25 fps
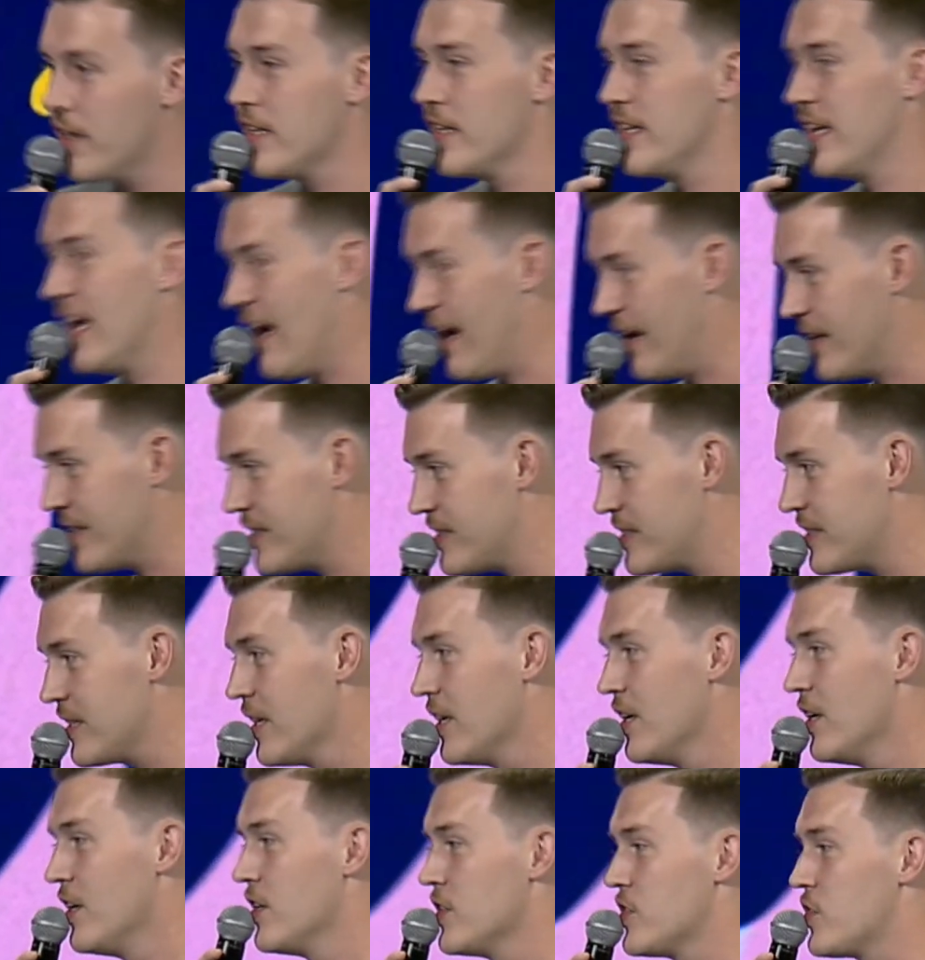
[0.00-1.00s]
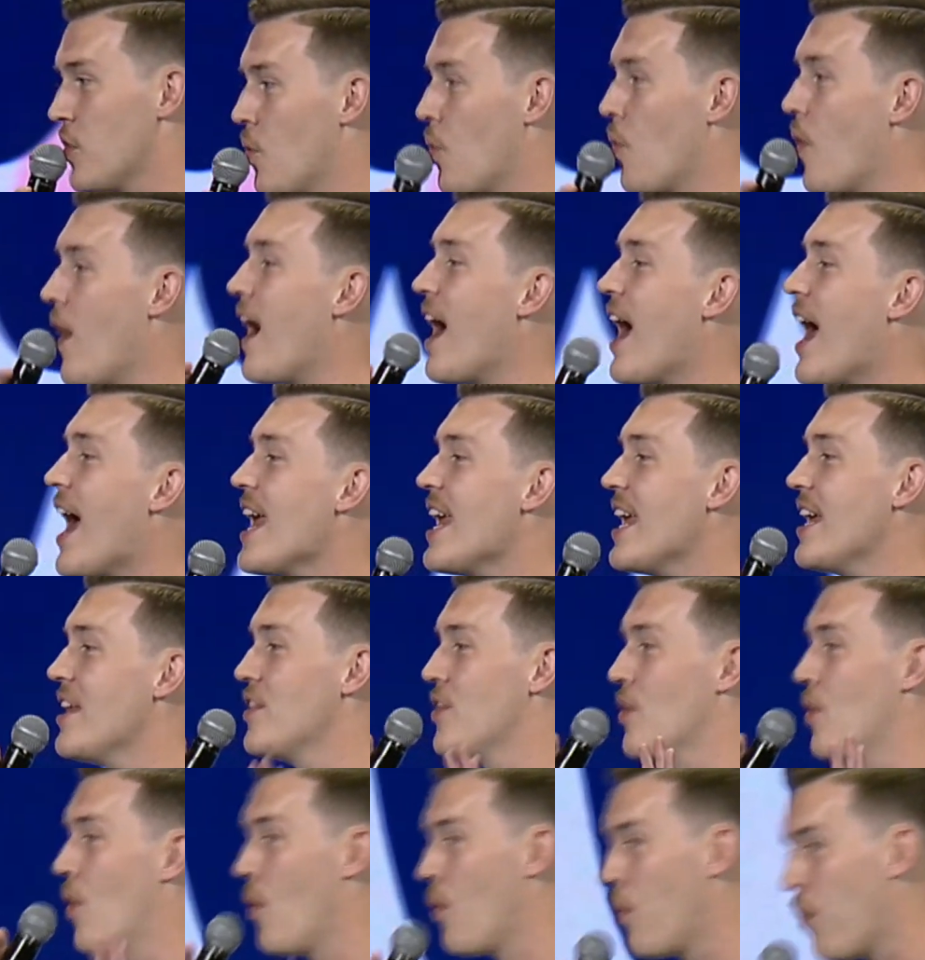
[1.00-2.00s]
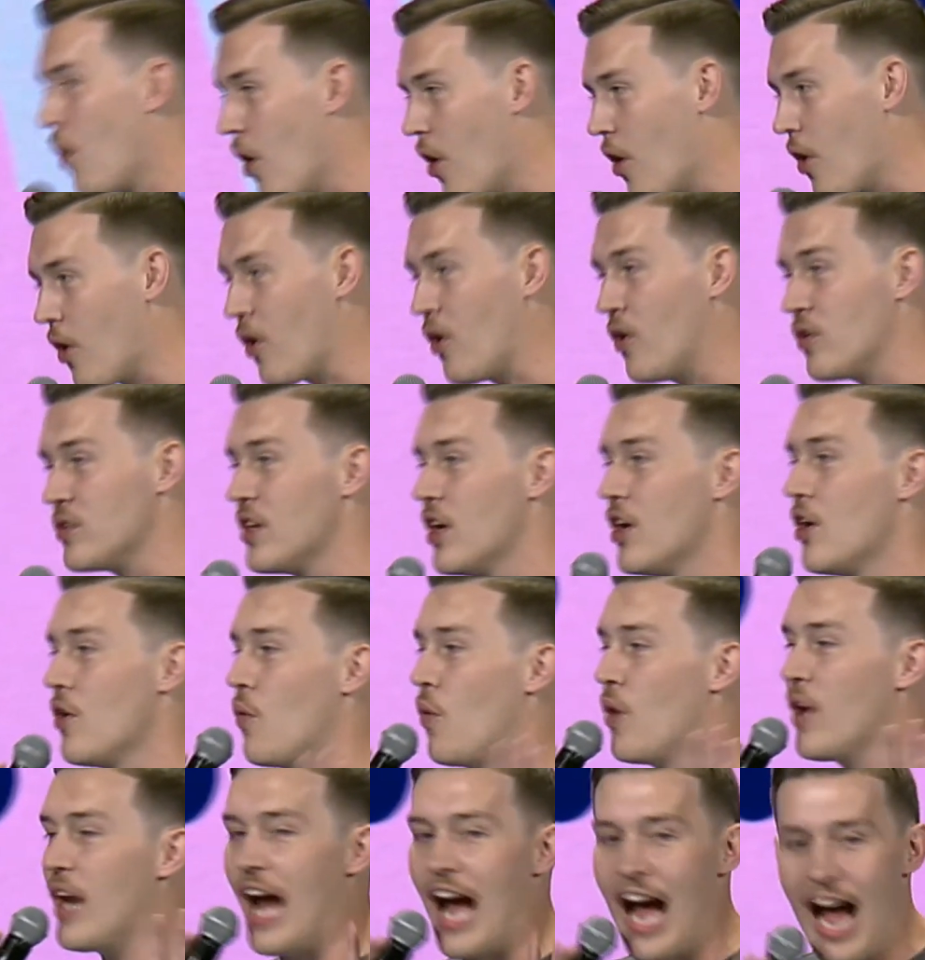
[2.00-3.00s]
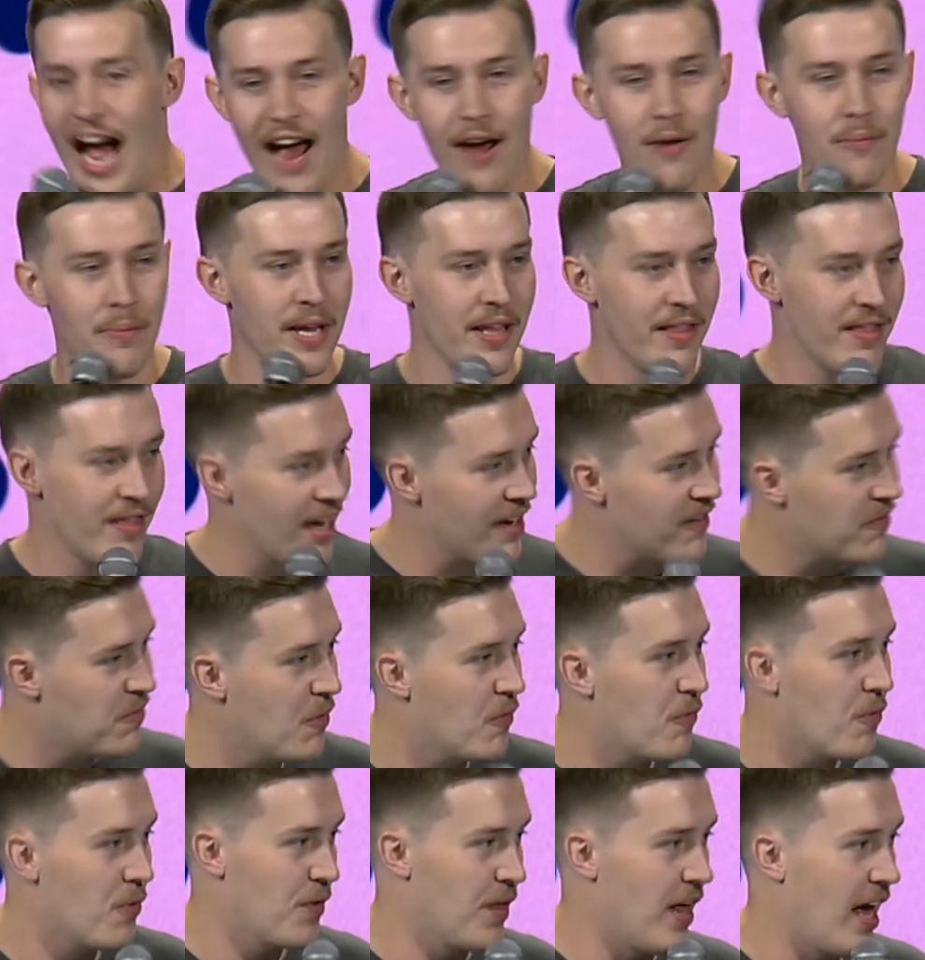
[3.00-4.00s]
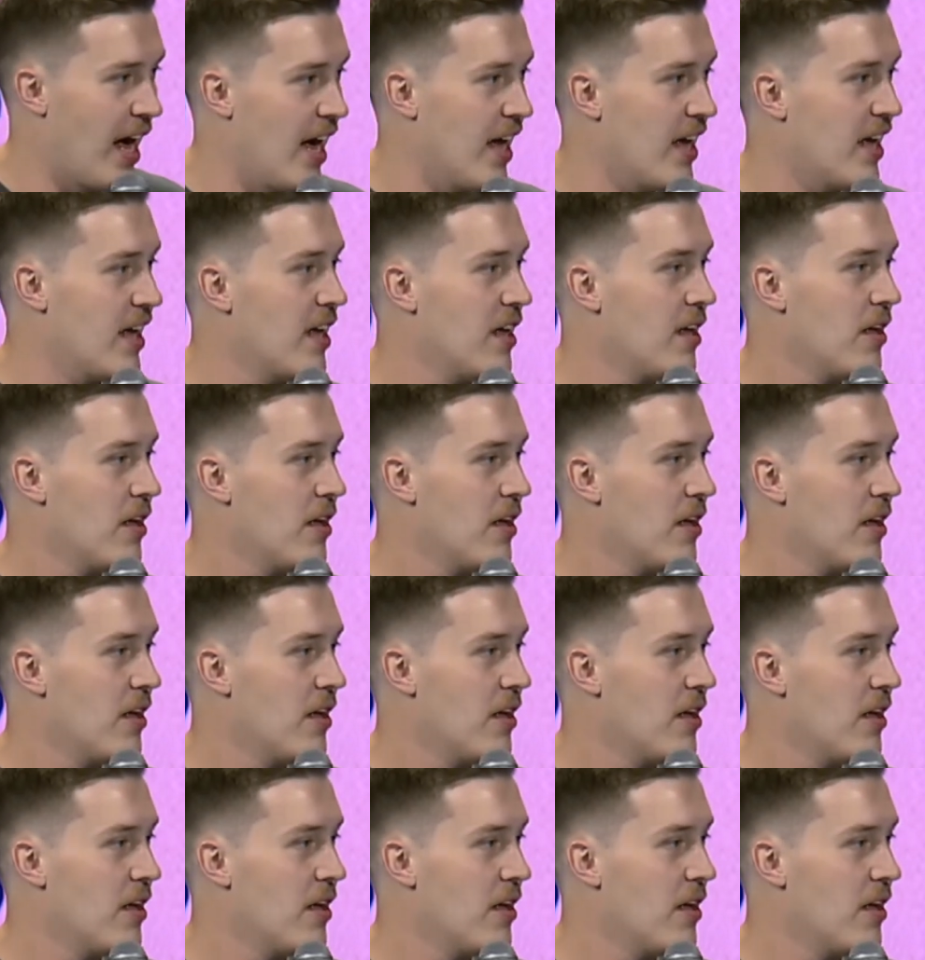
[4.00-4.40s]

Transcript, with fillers: Yes. So, why in the world would I be thankful for that?